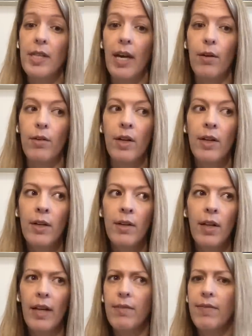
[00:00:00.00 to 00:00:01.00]
down
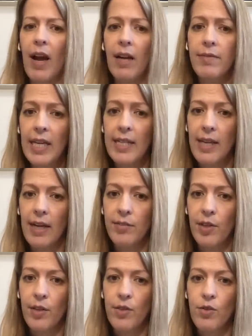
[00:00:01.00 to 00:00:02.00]
like 5 days
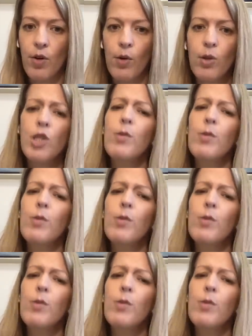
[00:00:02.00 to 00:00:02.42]
after the stroke.